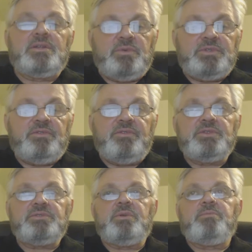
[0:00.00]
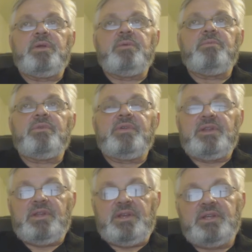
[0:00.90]
because once your first 3 people are
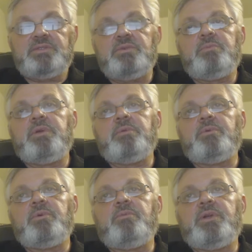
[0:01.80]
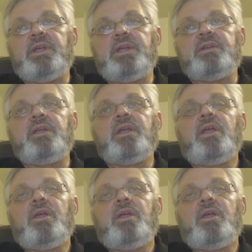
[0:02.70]
in, the next 3 people you bring in,